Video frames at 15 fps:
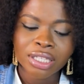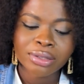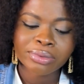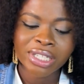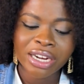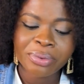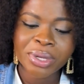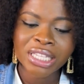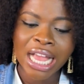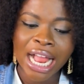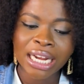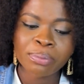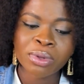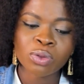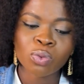Jeremy's
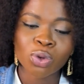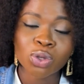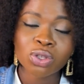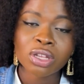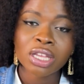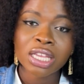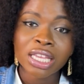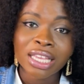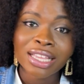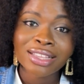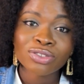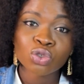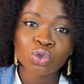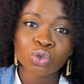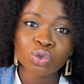heartbeat was
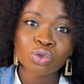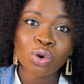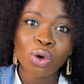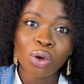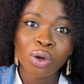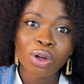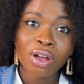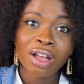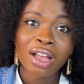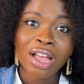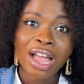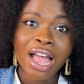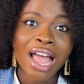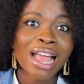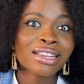strong
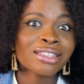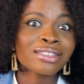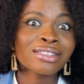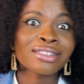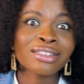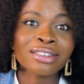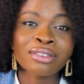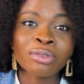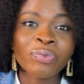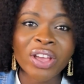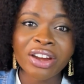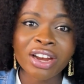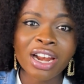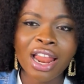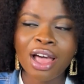and
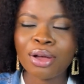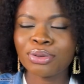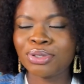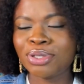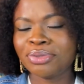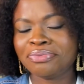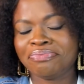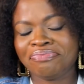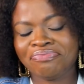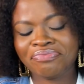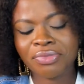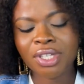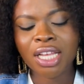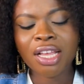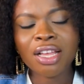very loud.
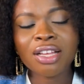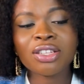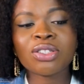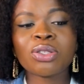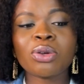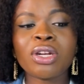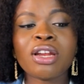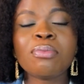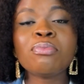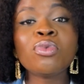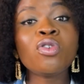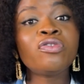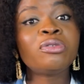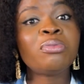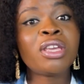So they
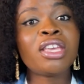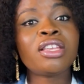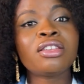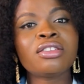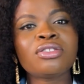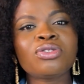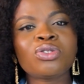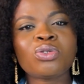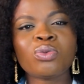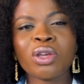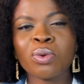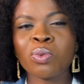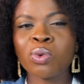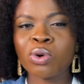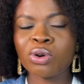moved me to a
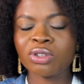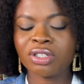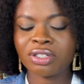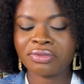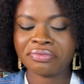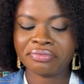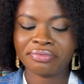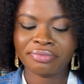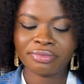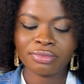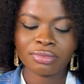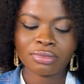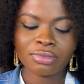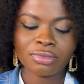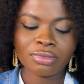ward.
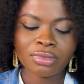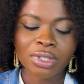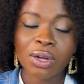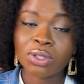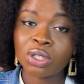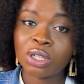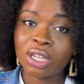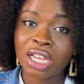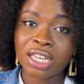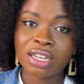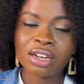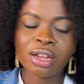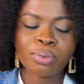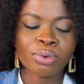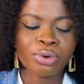I was no longer in
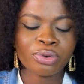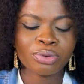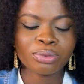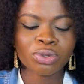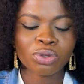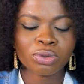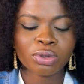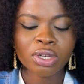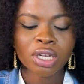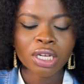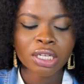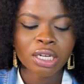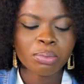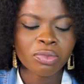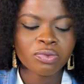the labor room, so
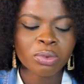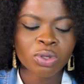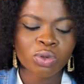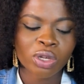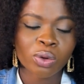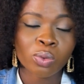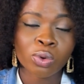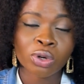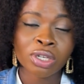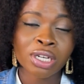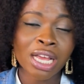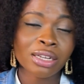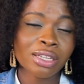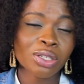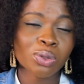they moved me to a ward.
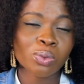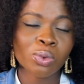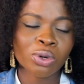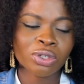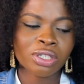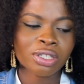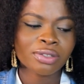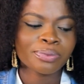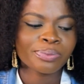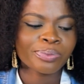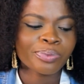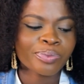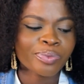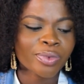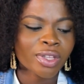Now this ward
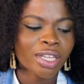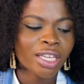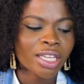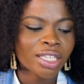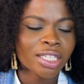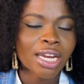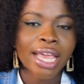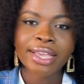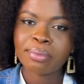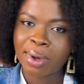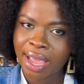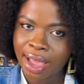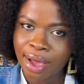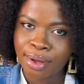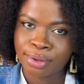is like
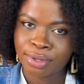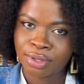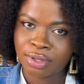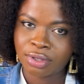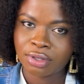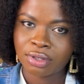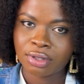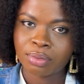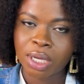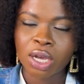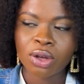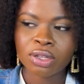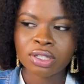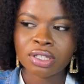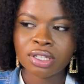my house
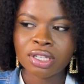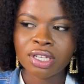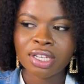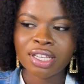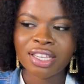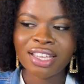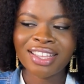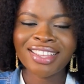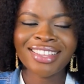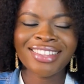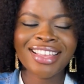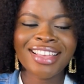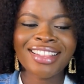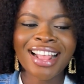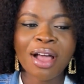because
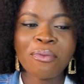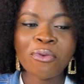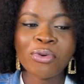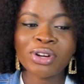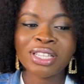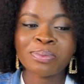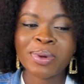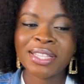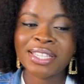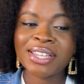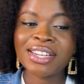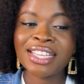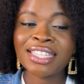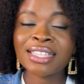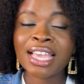that ward is
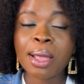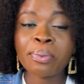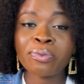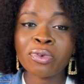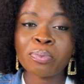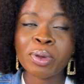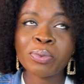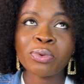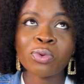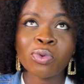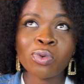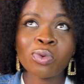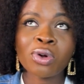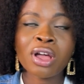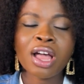particularly, it's kept for people
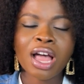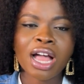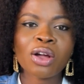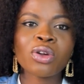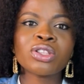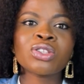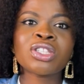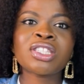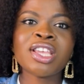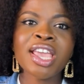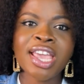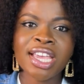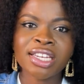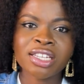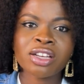who are going to stay
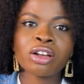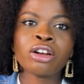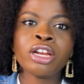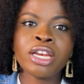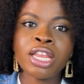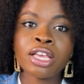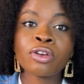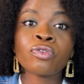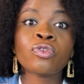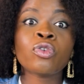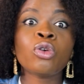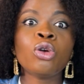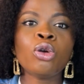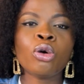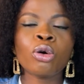in the clinic
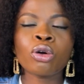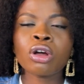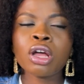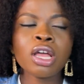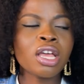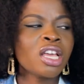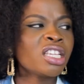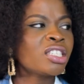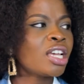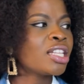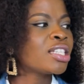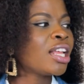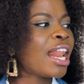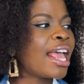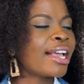for long. So it's
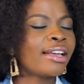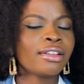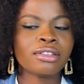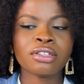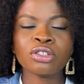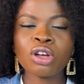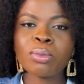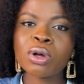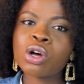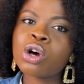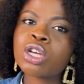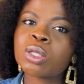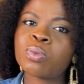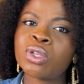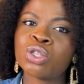not like the normal
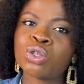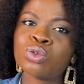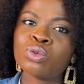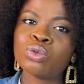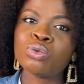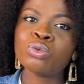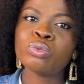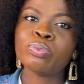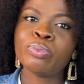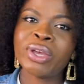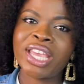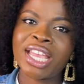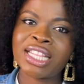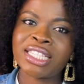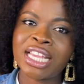hospital
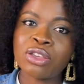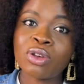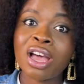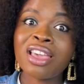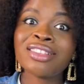beds that you have.